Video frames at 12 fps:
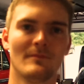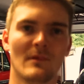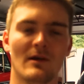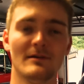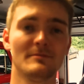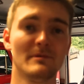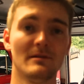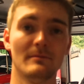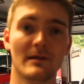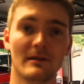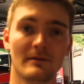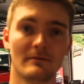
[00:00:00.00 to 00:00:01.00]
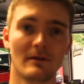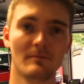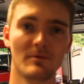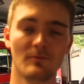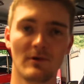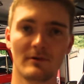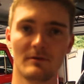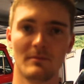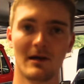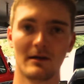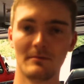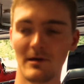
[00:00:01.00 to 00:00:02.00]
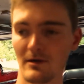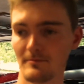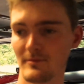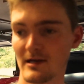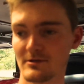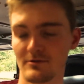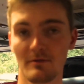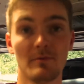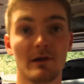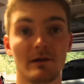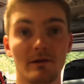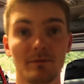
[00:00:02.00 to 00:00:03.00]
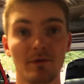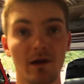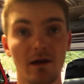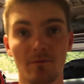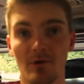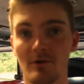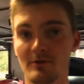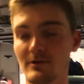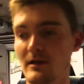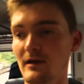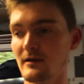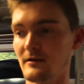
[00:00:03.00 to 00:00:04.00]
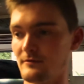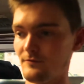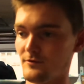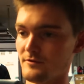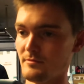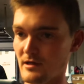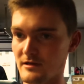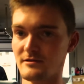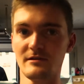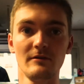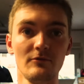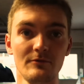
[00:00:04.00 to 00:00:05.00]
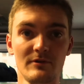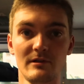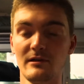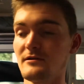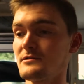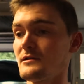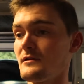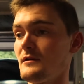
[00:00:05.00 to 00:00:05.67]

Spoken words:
Alright, it's been a minute. I've been really bad about actually picking up the camera all day and for the past several videos.